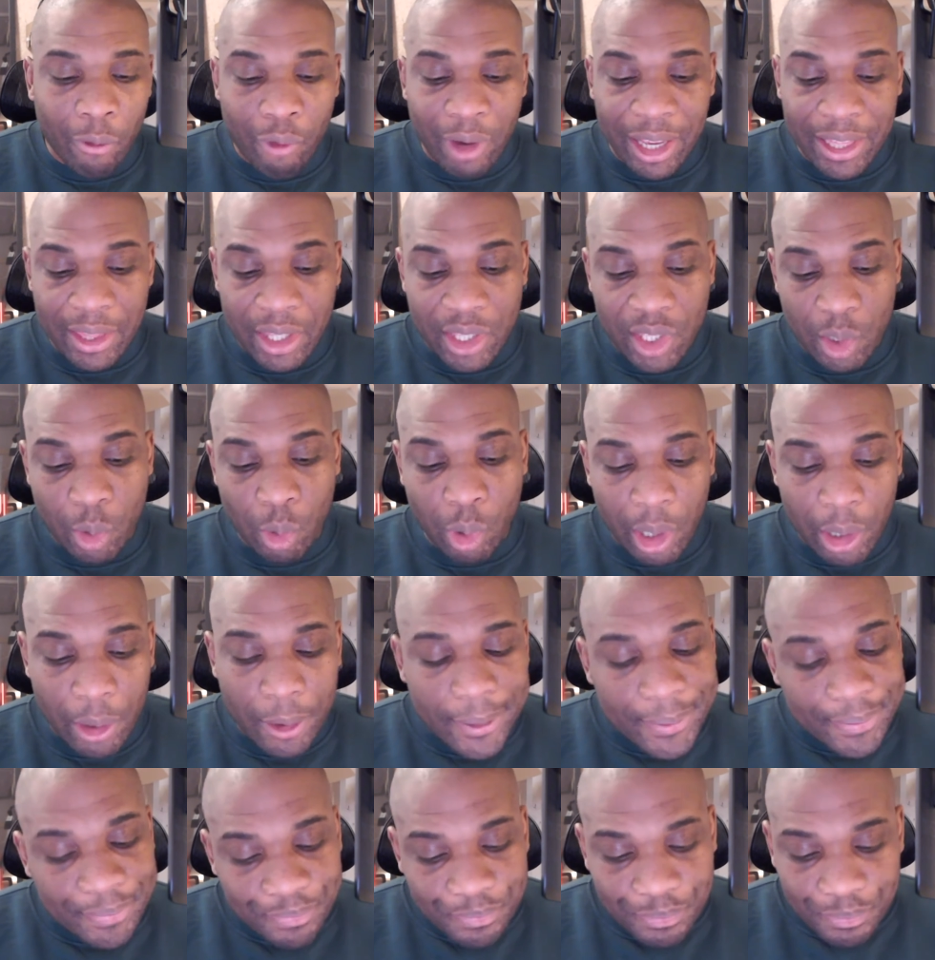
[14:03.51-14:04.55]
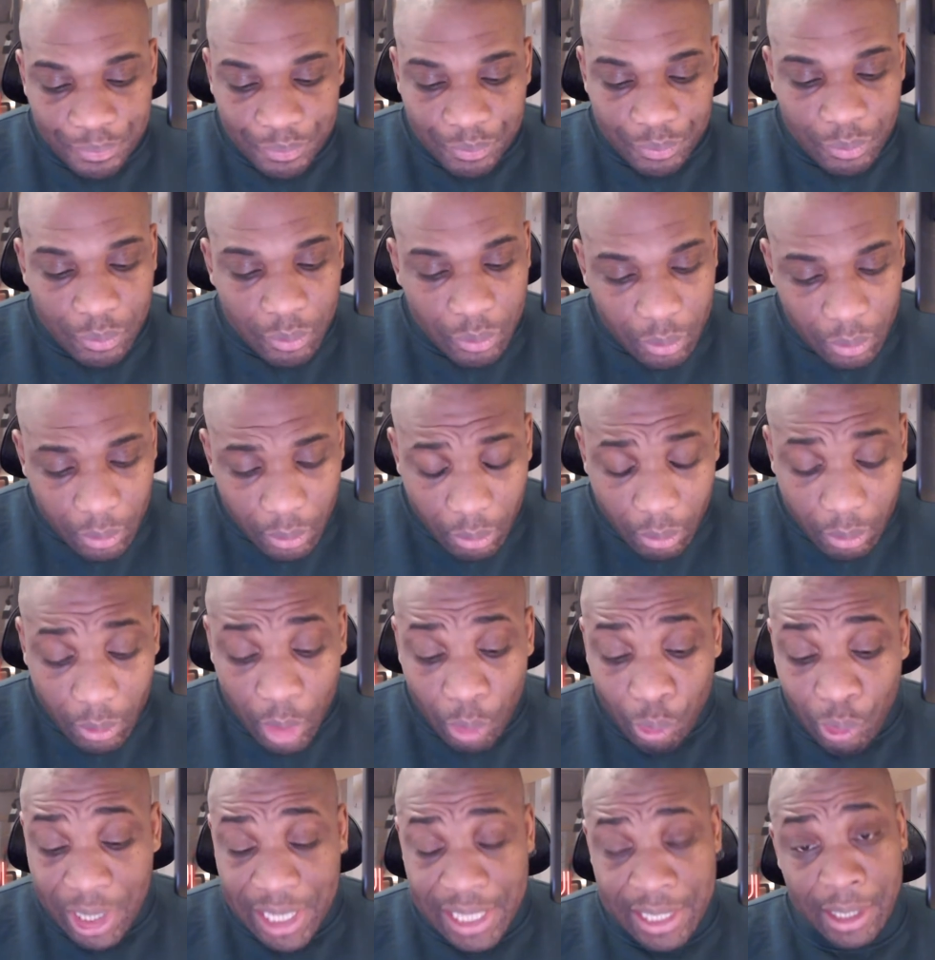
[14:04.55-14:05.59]
read this quote
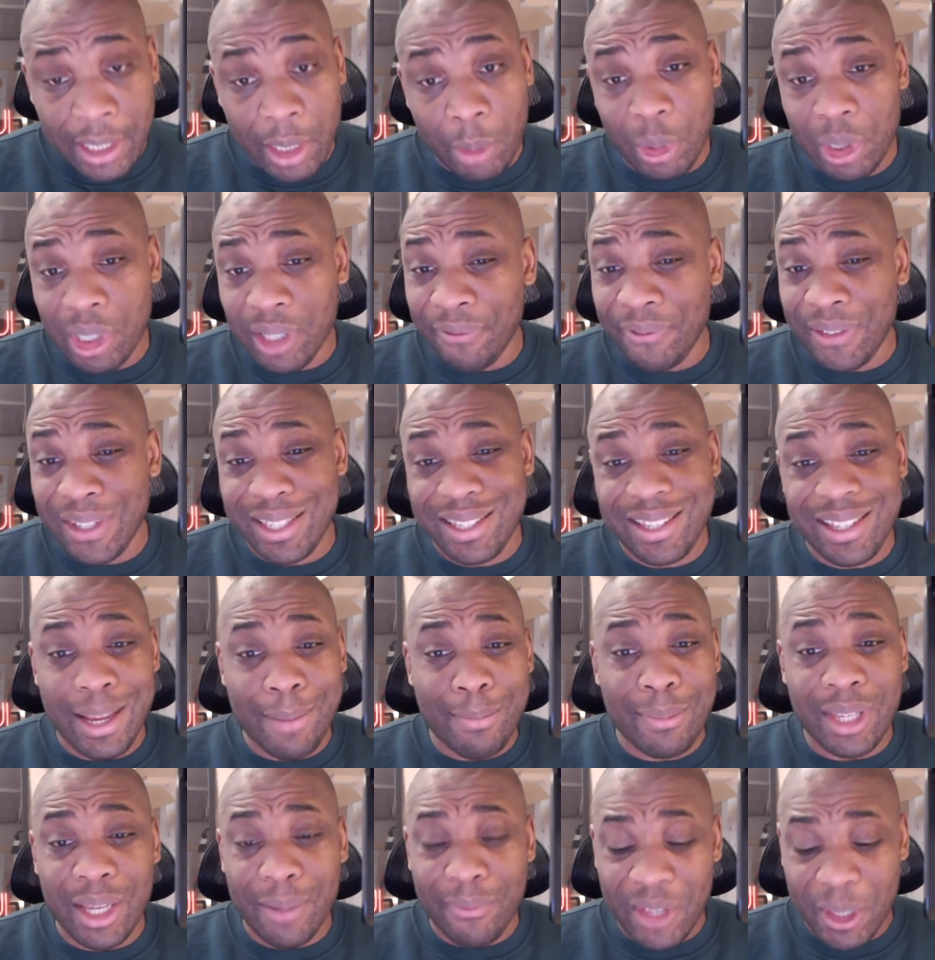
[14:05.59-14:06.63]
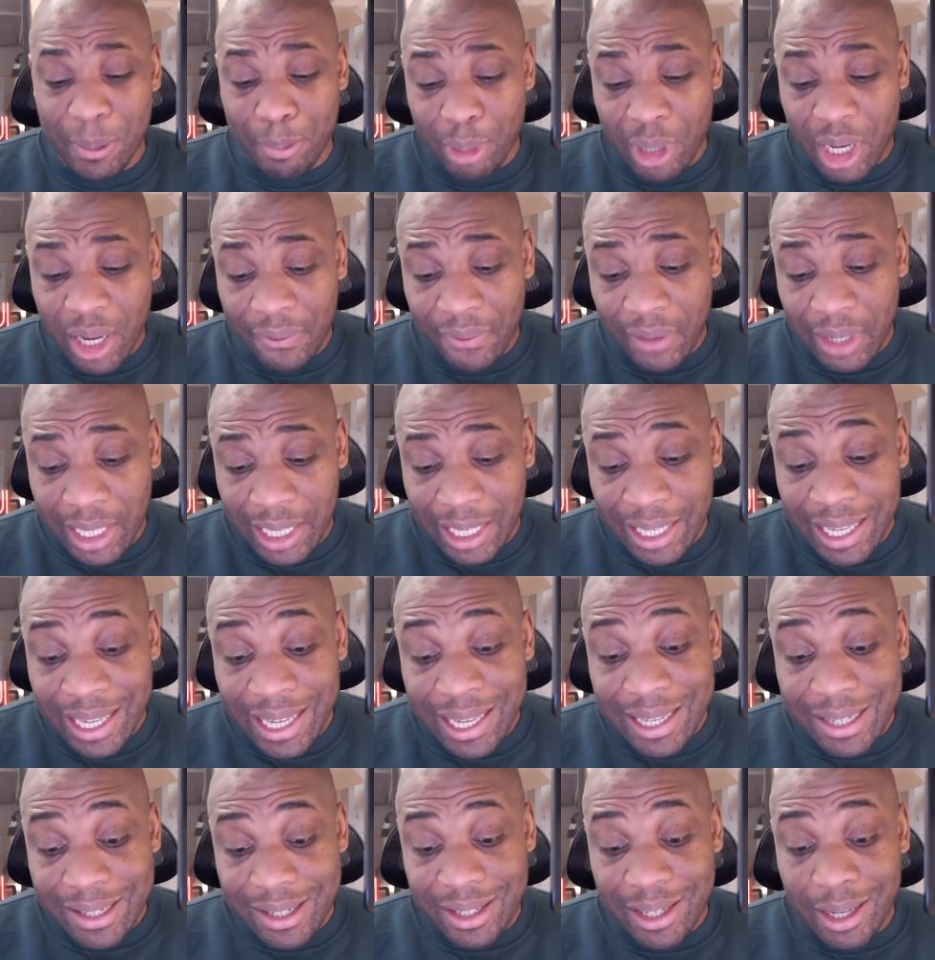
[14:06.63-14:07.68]
recently, which I think sums up this perfectly.
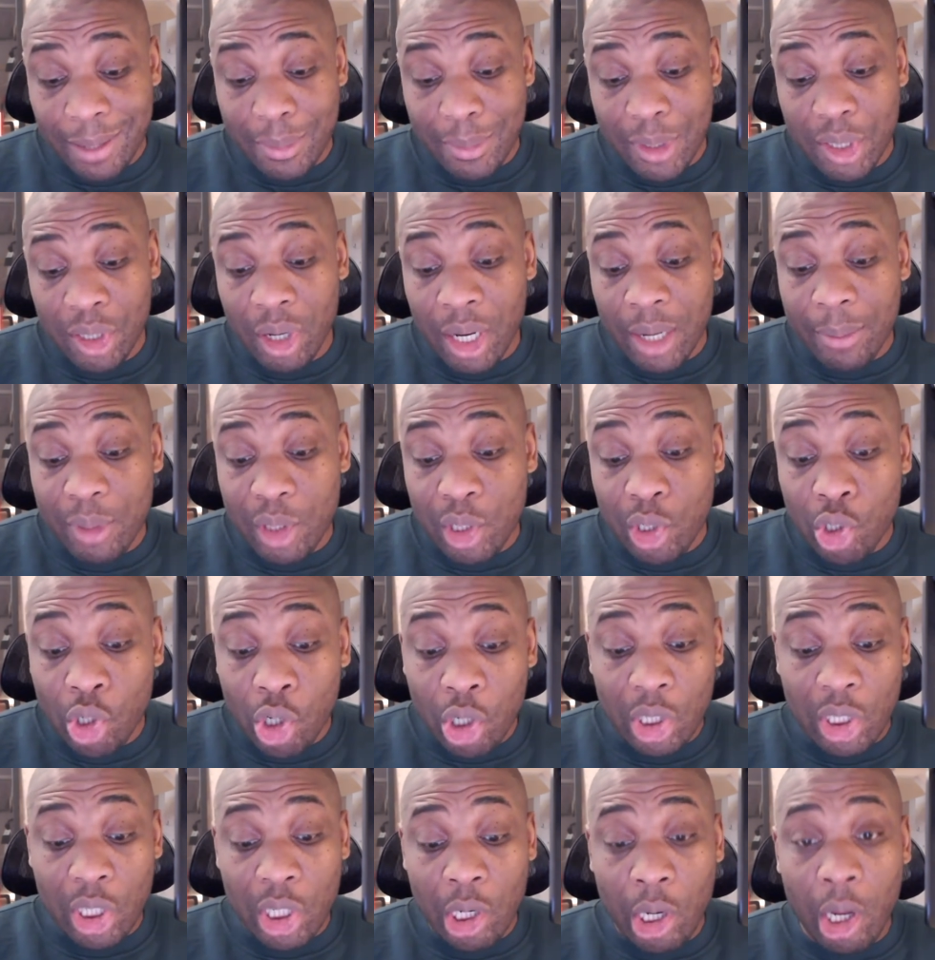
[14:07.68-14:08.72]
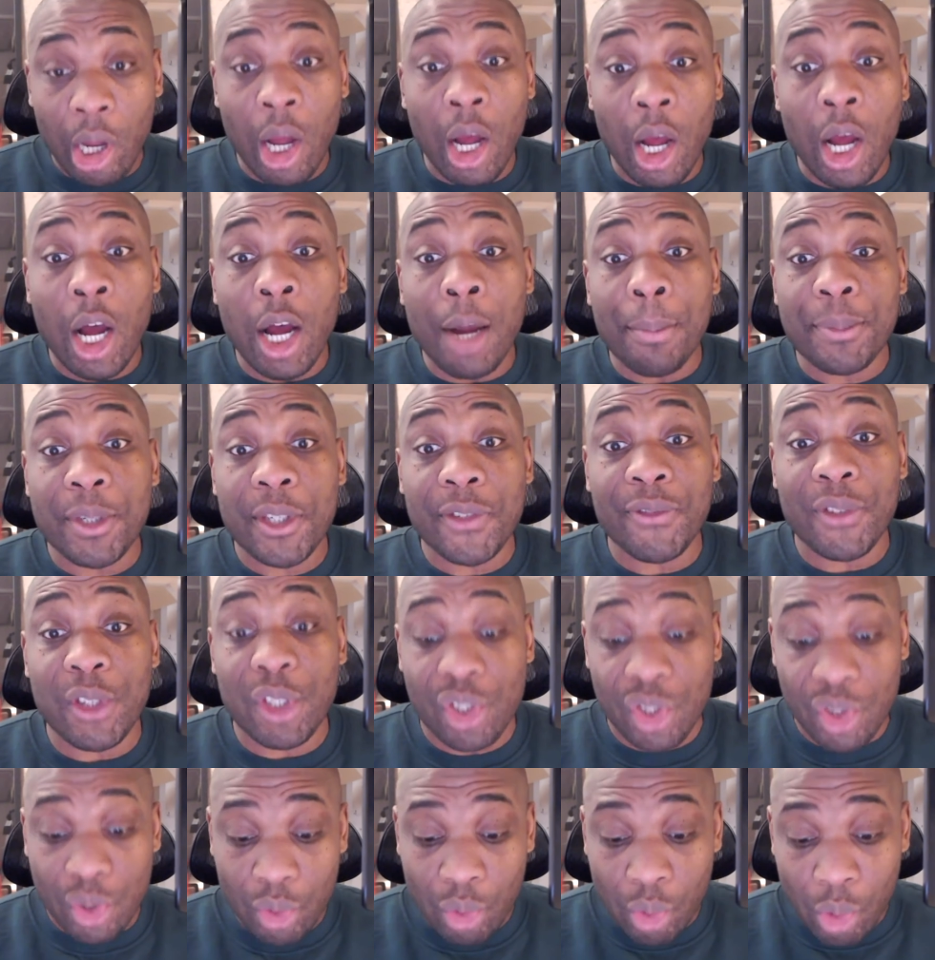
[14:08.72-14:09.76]
Sometimes God calms the
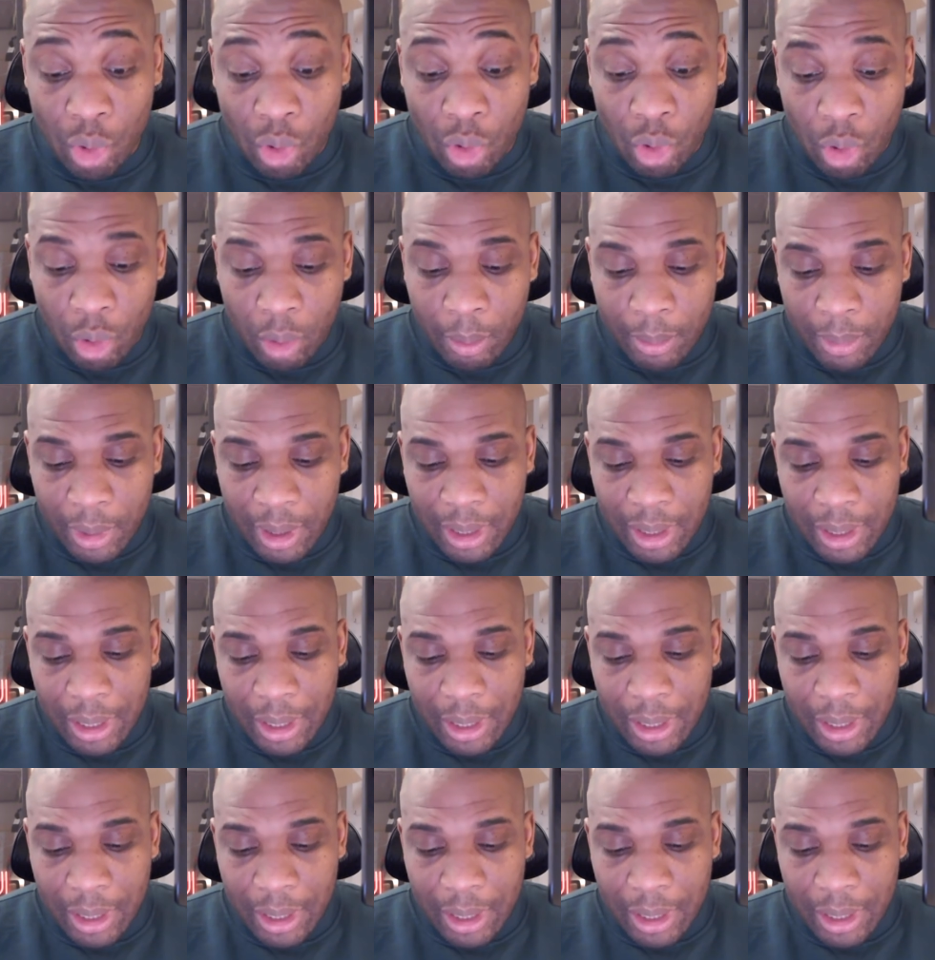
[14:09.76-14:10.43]
storm.